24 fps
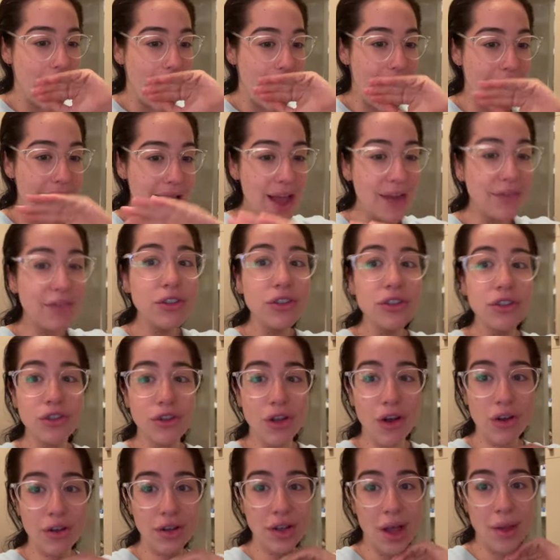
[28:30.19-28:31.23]
I have a
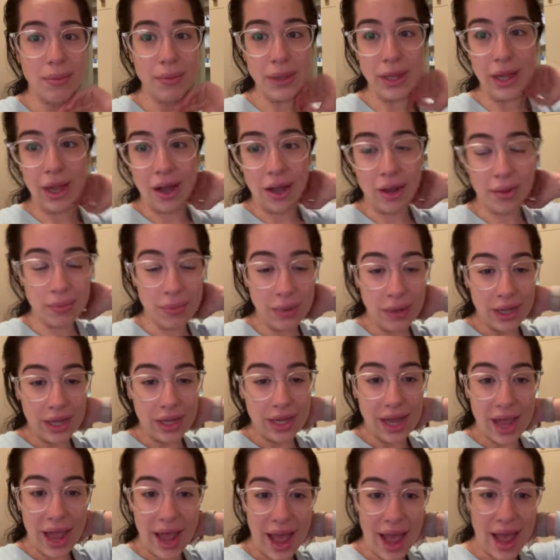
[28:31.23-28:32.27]
lot coming up,
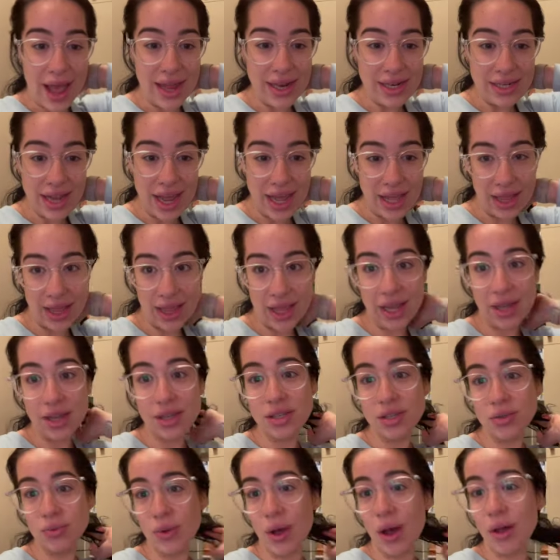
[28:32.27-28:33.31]
and I think
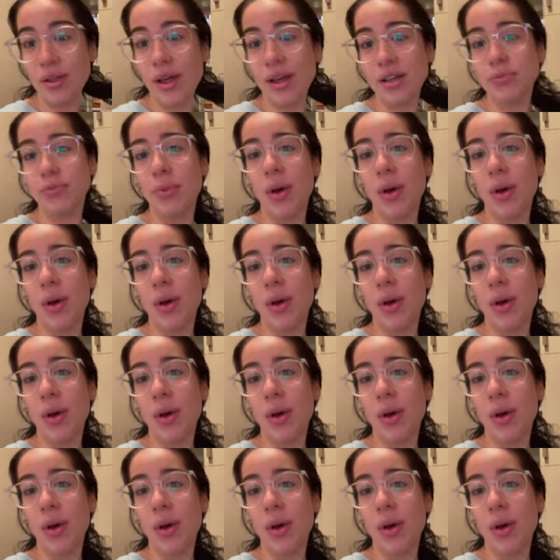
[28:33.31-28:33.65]
as well that's